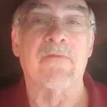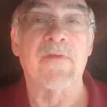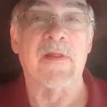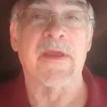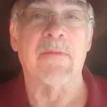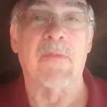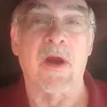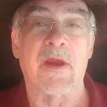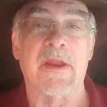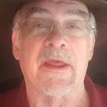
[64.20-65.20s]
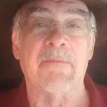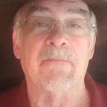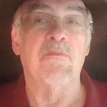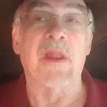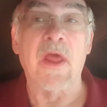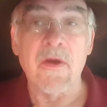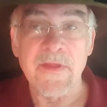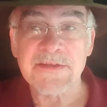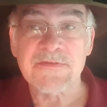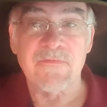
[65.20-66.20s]
with affiliate marketing. Below
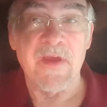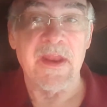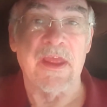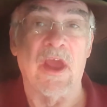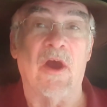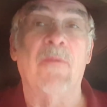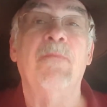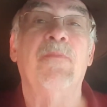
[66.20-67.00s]
this video,